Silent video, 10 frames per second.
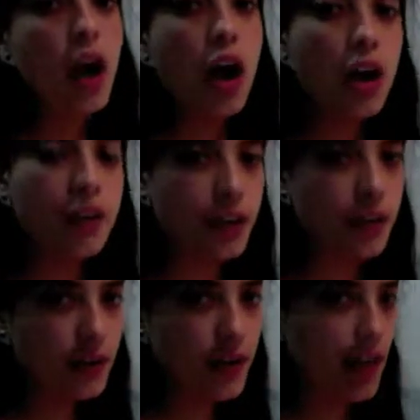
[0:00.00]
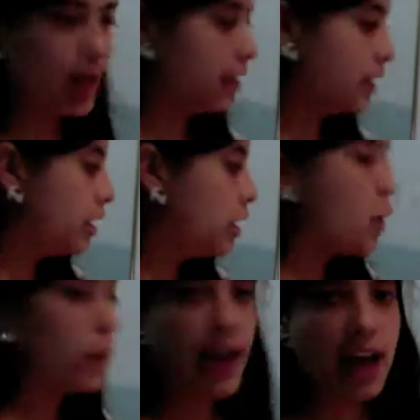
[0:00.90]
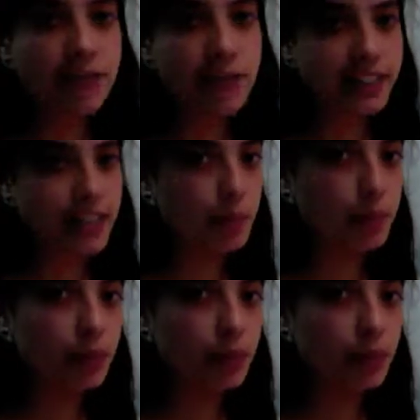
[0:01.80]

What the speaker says: On the other hand, we have, for example,